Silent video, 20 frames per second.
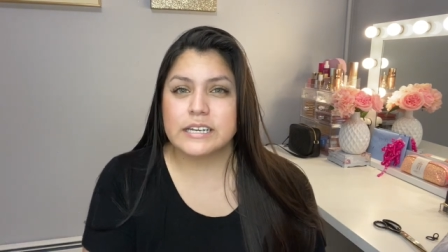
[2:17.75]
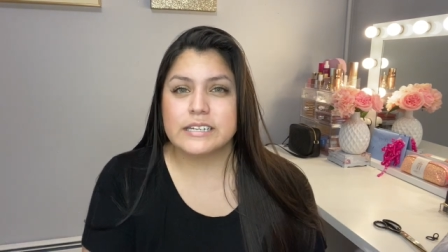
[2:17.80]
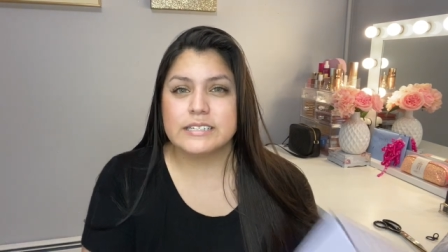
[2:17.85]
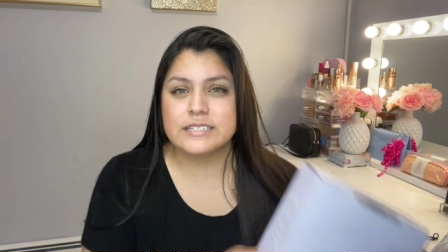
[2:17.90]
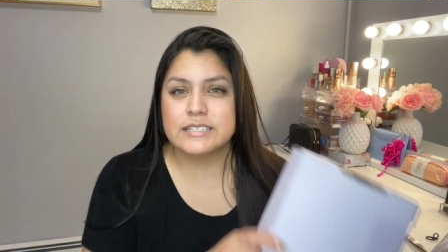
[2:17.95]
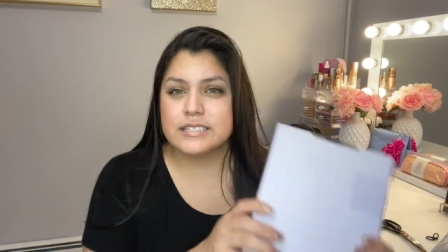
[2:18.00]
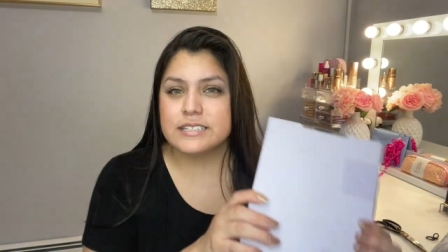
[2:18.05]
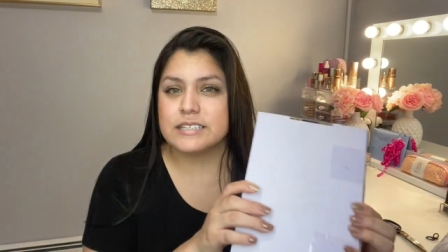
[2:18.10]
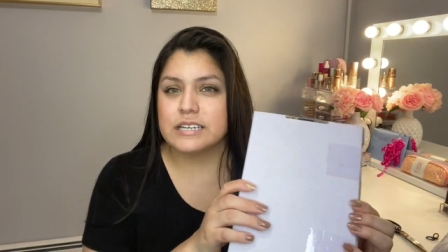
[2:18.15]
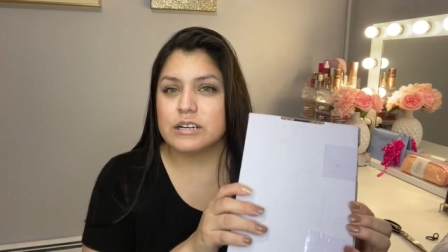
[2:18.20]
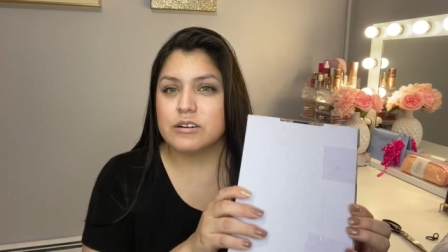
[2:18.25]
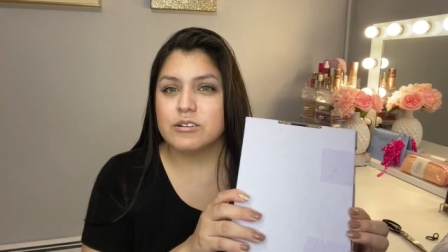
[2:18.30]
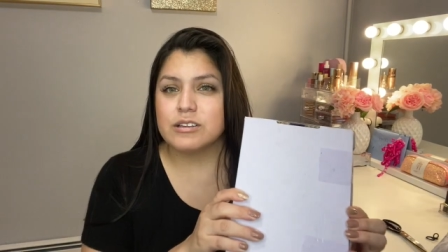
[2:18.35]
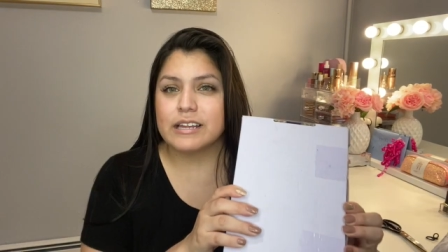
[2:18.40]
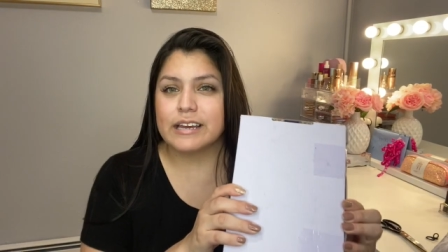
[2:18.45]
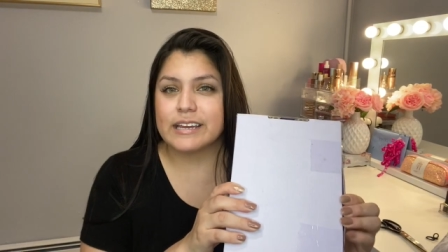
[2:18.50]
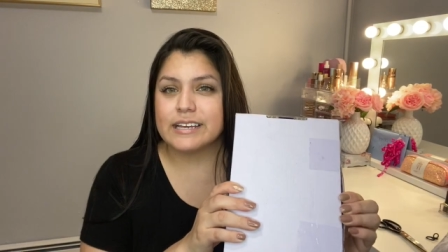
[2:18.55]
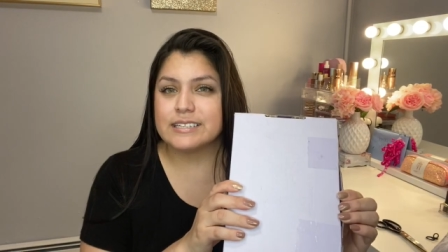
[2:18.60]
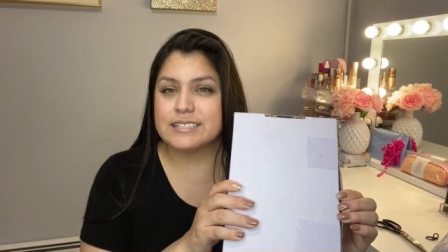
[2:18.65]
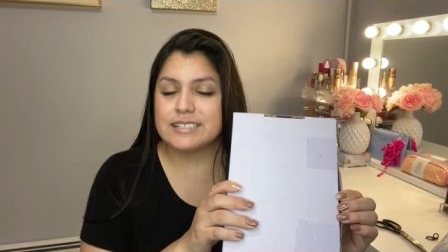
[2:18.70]
It's still
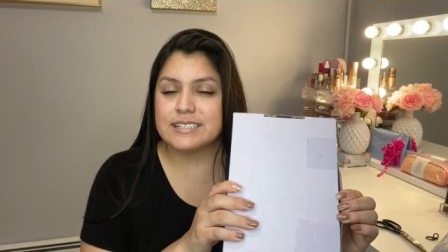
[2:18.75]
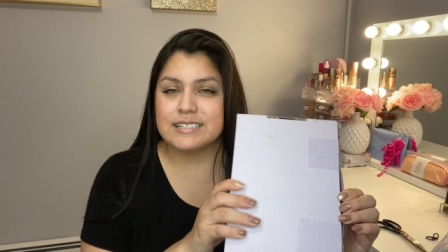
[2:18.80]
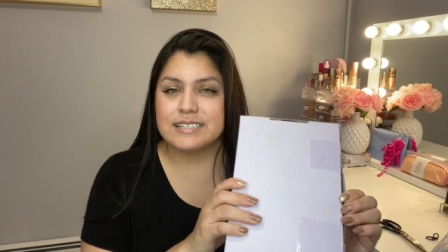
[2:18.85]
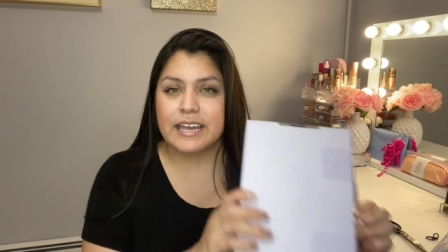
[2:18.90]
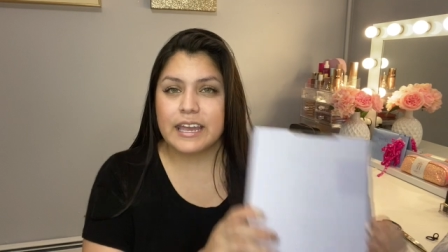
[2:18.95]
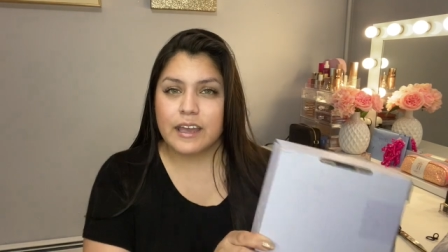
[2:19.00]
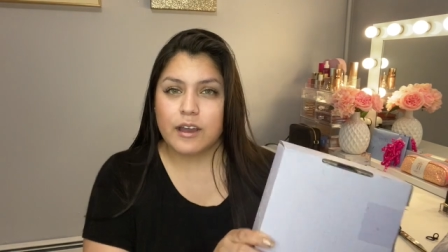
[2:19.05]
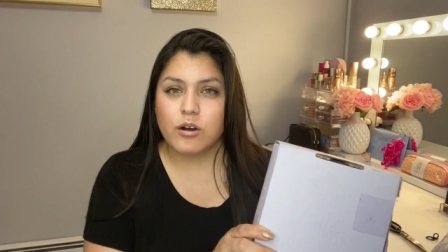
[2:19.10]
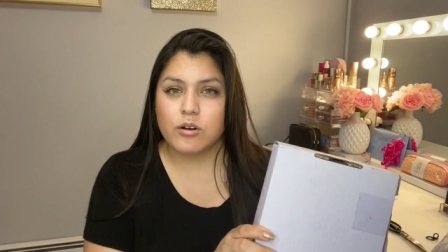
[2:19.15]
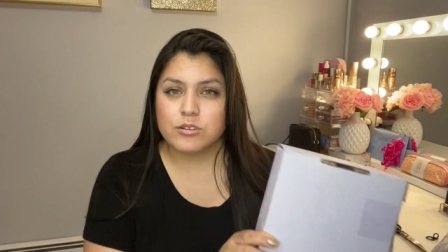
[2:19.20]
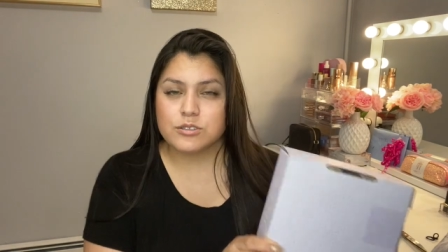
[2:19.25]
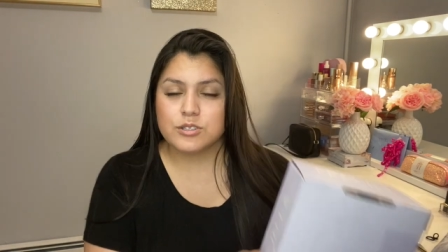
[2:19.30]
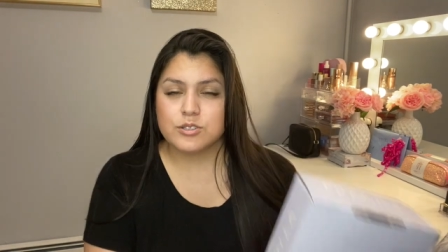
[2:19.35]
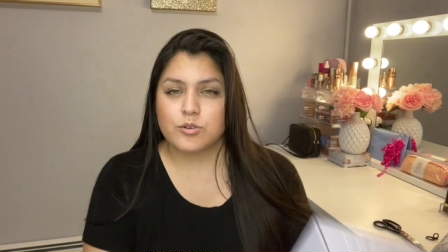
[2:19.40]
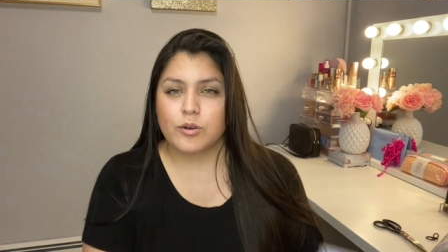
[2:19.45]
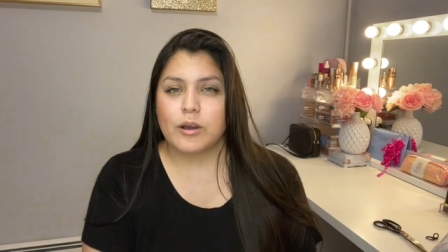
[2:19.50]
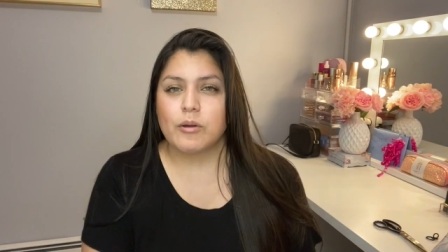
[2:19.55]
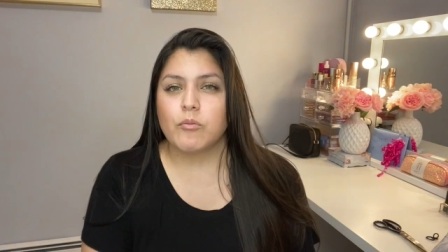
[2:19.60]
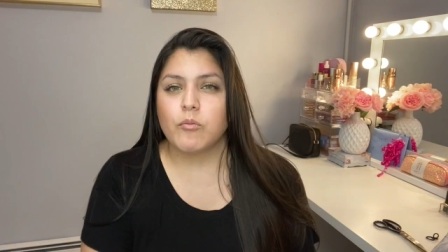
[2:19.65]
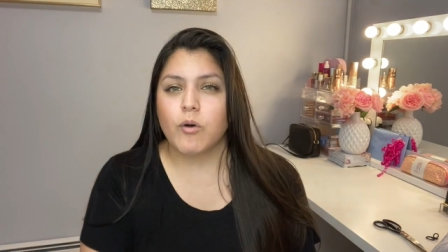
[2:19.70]
like sealed.
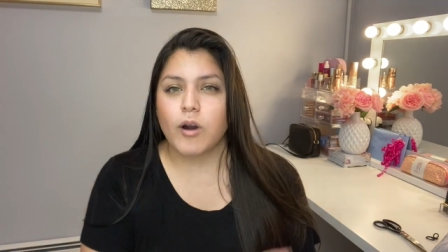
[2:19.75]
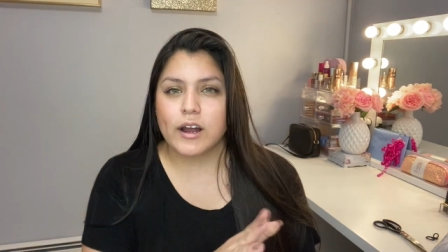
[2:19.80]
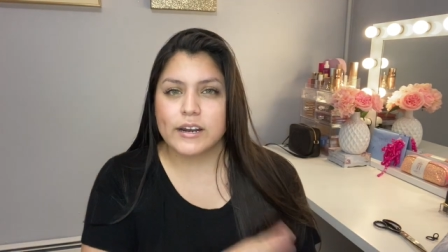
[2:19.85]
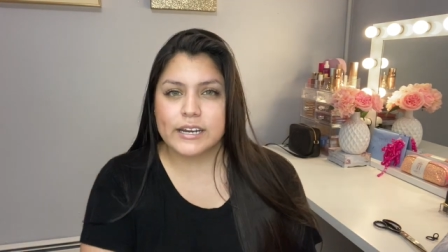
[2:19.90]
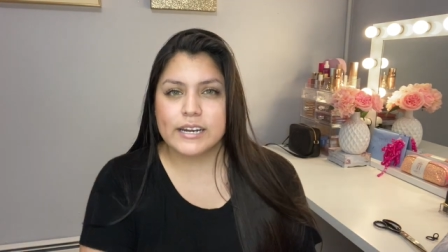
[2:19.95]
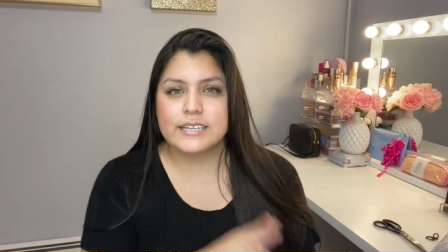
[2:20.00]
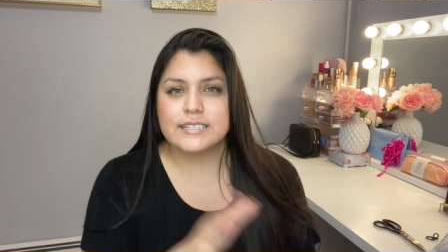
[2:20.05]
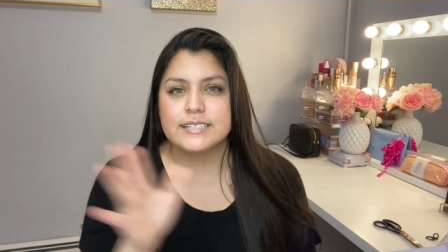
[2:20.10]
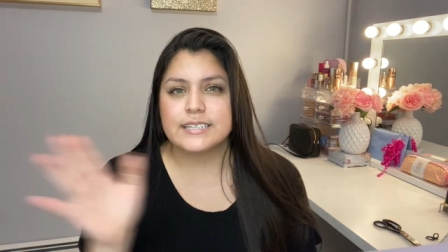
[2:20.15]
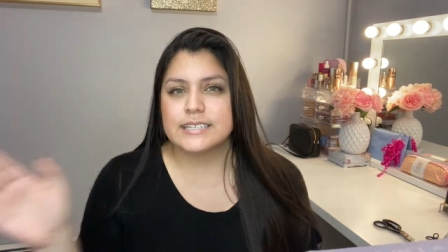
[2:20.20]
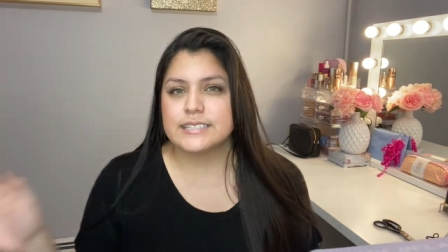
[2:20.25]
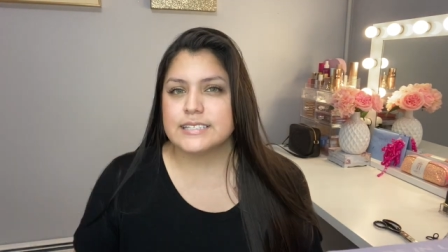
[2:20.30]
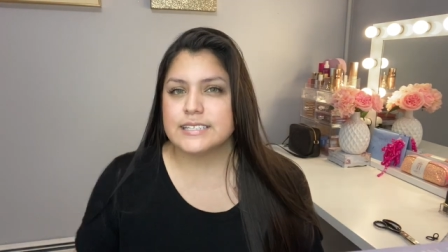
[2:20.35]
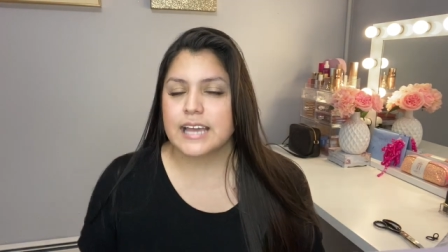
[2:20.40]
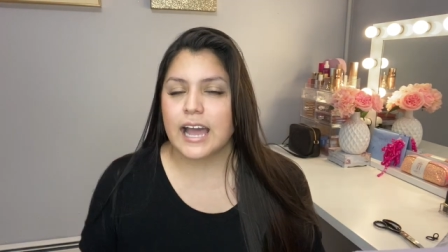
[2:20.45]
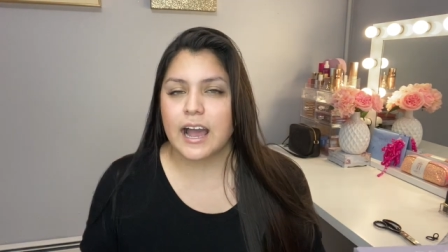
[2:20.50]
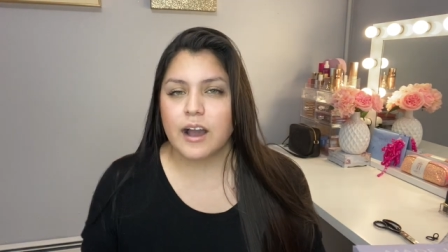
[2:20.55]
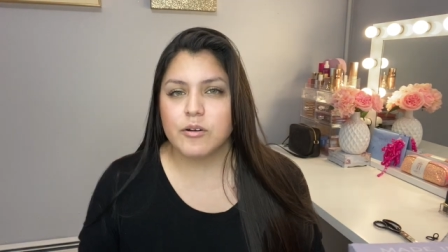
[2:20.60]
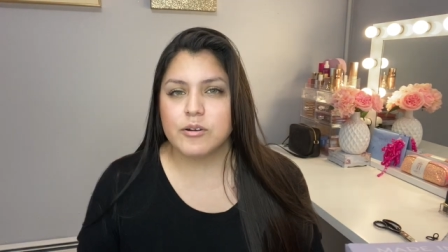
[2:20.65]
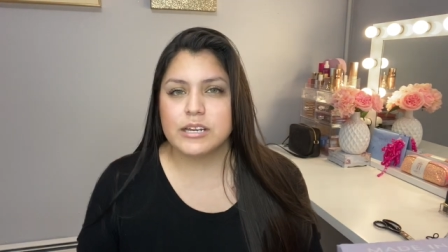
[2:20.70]
So I wanted to sit
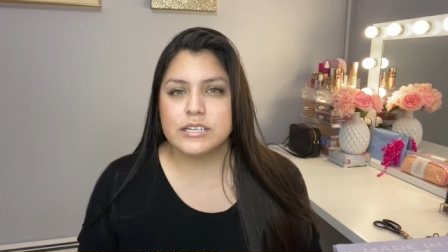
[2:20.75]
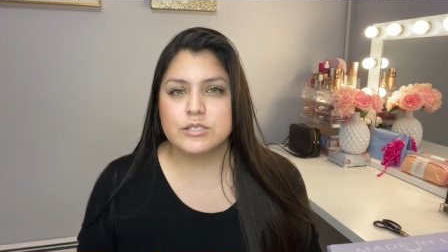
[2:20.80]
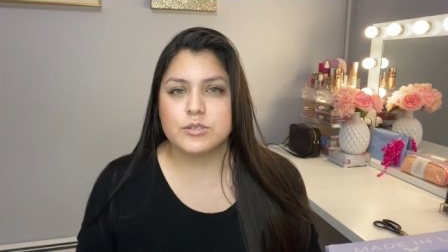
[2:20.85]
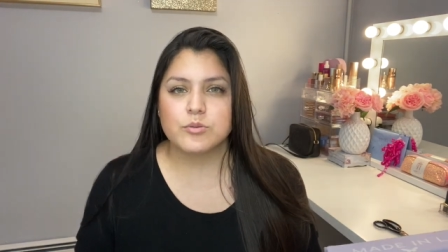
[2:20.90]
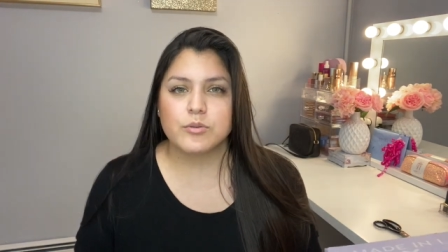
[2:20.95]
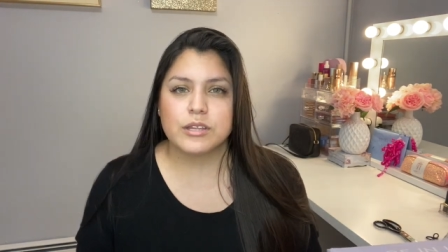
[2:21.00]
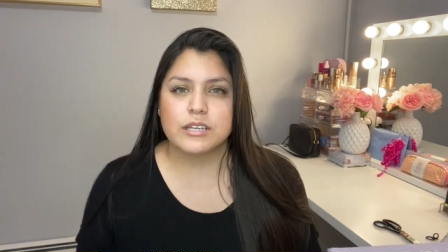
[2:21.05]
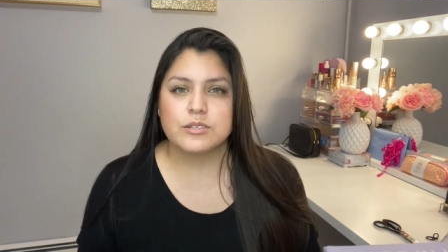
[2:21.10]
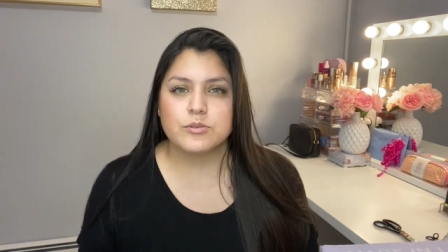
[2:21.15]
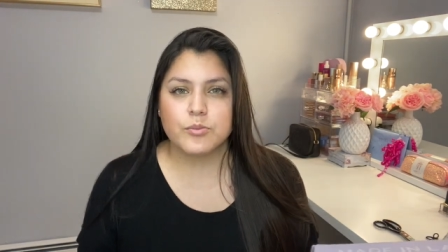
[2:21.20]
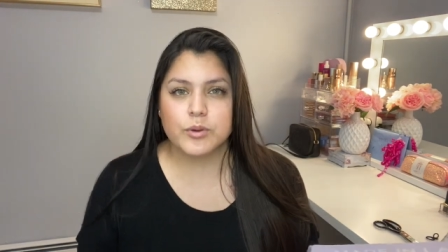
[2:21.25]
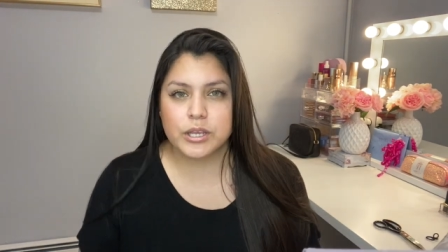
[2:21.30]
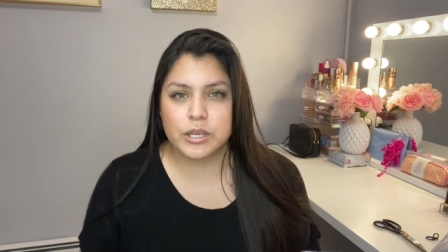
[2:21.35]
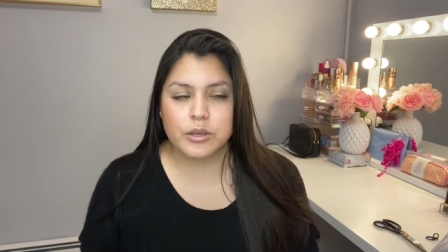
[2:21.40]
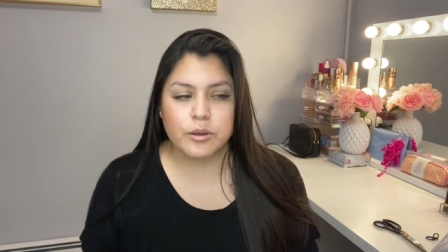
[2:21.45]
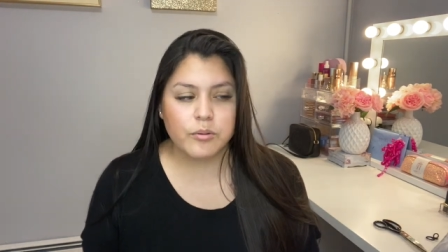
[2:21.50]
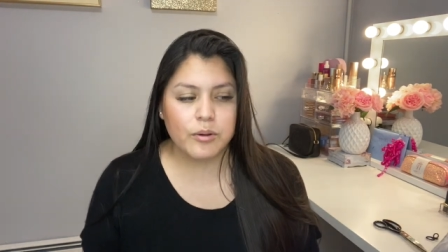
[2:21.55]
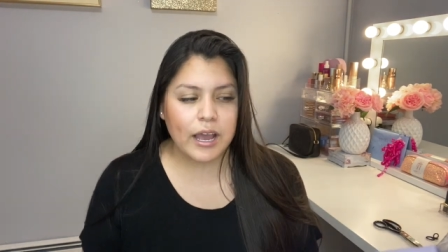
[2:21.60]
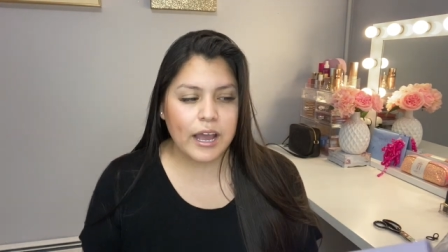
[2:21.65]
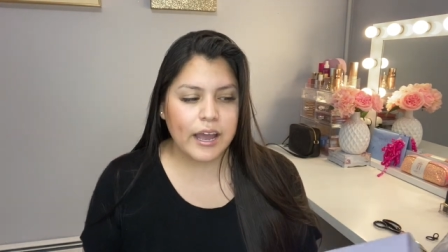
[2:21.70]
down and do this with
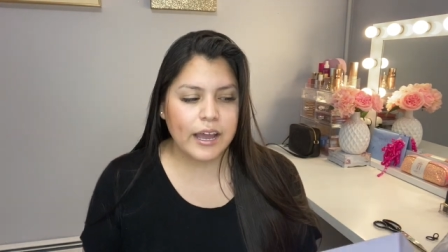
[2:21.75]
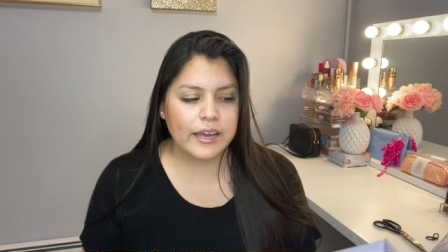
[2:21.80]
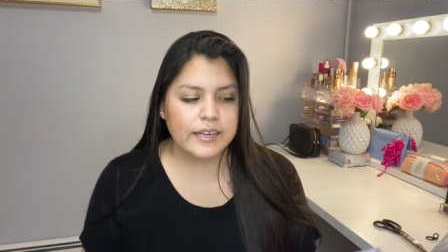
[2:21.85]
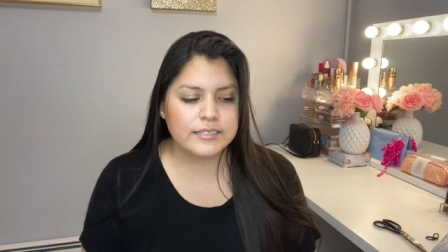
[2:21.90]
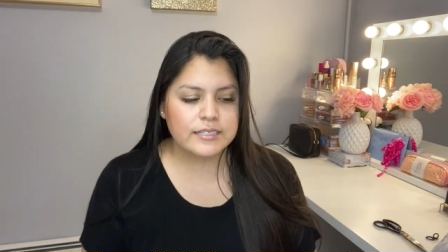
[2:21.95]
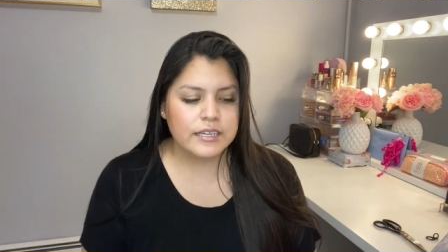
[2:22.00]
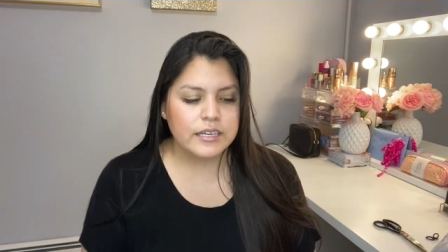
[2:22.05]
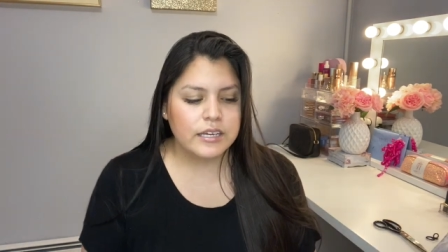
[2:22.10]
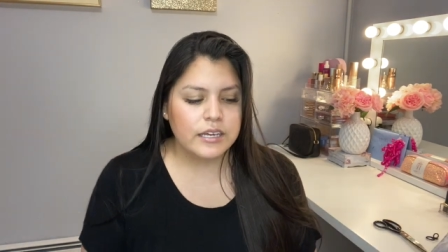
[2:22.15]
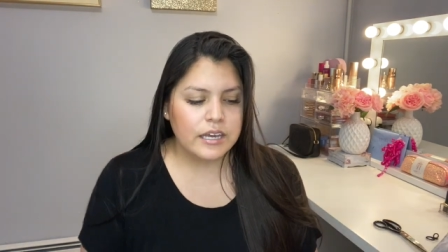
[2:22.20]
you guys.